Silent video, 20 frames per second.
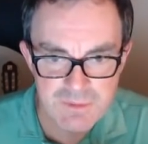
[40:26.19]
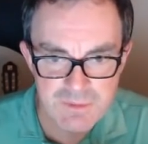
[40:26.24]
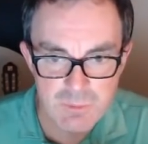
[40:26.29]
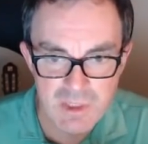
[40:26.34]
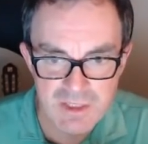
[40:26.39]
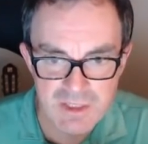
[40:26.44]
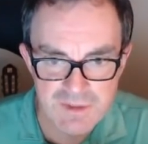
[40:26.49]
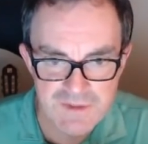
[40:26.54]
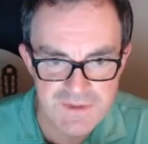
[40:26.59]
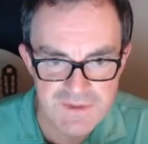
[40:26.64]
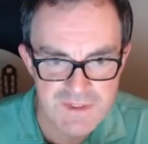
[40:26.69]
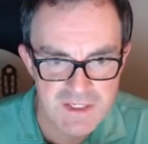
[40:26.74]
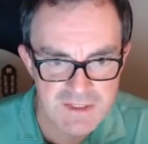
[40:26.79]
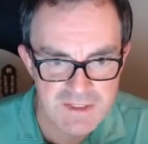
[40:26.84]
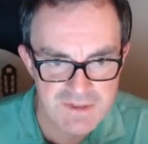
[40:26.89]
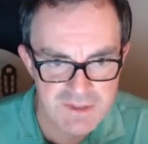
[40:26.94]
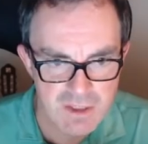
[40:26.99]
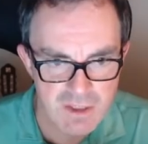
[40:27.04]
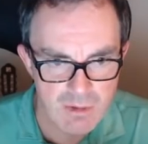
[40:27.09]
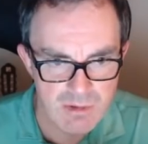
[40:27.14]
where does 6
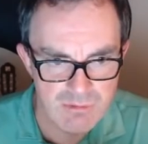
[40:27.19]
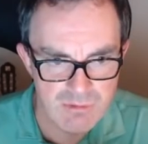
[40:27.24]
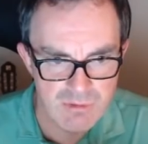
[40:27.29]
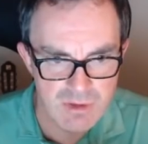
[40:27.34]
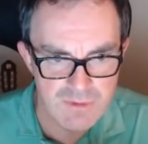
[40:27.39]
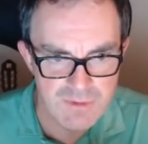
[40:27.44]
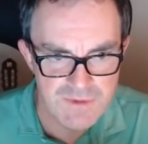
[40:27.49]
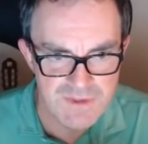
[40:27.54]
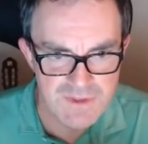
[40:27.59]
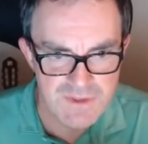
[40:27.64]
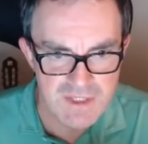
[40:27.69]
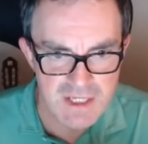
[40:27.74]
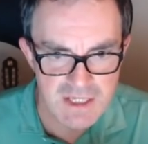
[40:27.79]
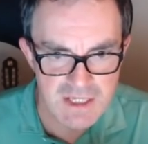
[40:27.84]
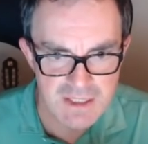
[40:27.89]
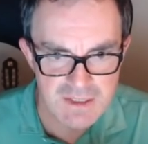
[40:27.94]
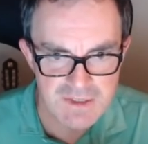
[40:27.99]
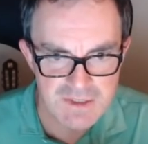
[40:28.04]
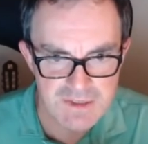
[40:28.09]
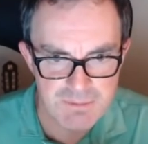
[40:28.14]
go in row
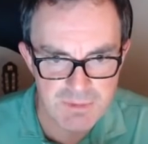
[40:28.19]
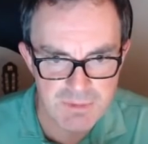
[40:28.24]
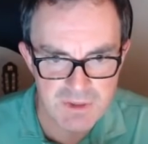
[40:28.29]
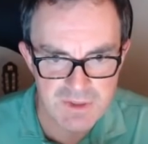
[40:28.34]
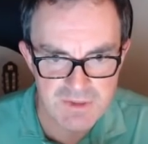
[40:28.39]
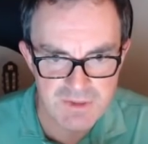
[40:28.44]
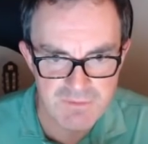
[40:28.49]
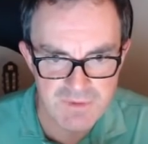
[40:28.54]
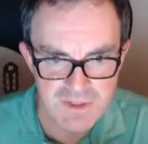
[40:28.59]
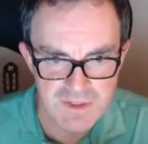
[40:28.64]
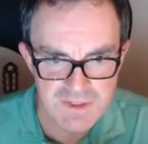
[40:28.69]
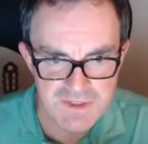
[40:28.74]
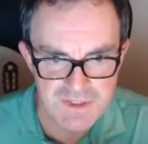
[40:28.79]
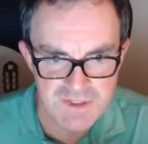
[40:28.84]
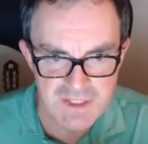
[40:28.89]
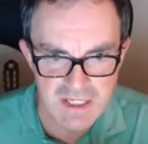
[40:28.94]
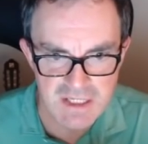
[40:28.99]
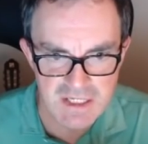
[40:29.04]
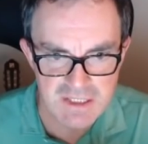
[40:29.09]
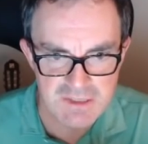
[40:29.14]
6 because of this
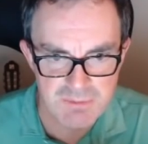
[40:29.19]
6,